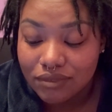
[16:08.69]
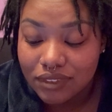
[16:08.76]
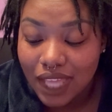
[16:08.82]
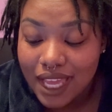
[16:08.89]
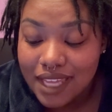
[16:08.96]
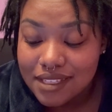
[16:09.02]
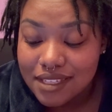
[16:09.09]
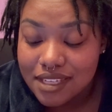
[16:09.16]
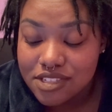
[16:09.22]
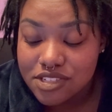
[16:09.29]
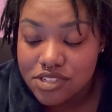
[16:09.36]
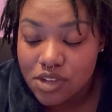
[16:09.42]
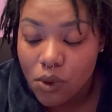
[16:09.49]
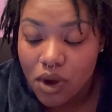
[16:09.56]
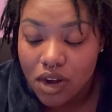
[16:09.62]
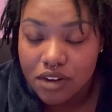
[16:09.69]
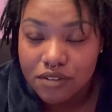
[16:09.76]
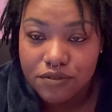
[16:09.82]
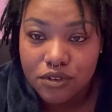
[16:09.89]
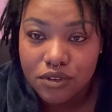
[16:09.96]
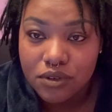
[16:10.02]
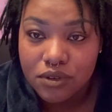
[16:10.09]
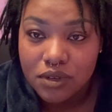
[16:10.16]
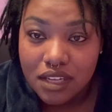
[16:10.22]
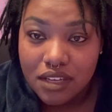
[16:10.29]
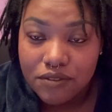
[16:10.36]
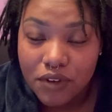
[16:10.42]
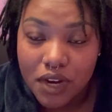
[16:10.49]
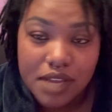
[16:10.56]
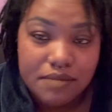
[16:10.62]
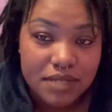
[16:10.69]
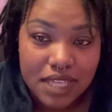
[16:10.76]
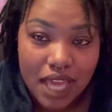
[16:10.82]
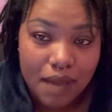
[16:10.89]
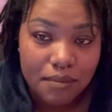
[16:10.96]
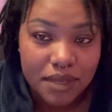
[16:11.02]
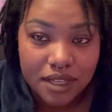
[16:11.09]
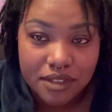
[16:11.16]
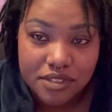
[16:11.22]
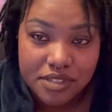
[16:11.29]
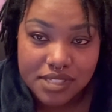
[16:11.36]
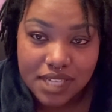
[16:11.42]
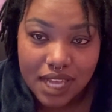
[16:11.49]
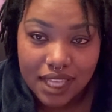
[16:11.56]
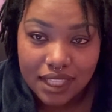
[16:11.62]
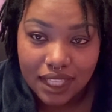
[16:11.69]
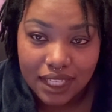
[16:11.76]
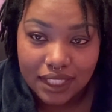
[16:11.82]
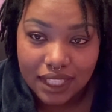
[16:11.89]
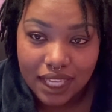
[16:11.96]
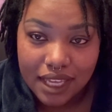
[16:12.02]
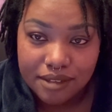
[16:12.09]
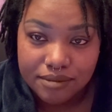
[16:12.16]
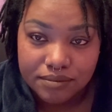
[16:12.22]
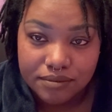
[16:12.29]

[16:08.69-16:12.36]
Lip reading: that is so hurtful for him to not be on your side like that